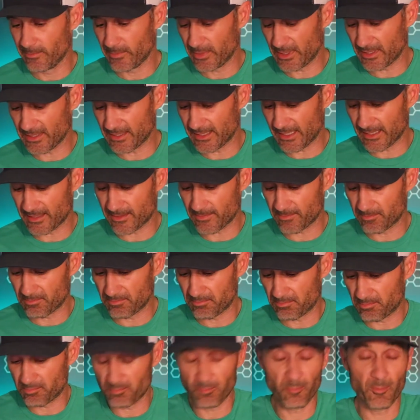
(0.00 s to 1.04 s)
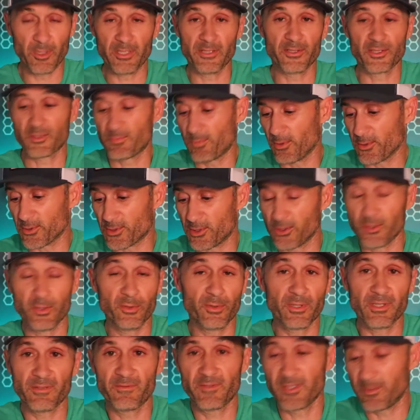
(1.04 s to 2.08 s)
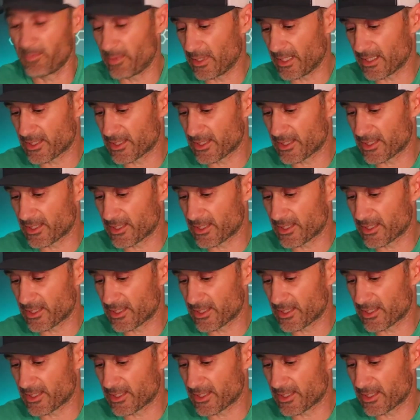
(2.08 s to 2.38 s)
because that's what you're supposed to do with a Fitbit, I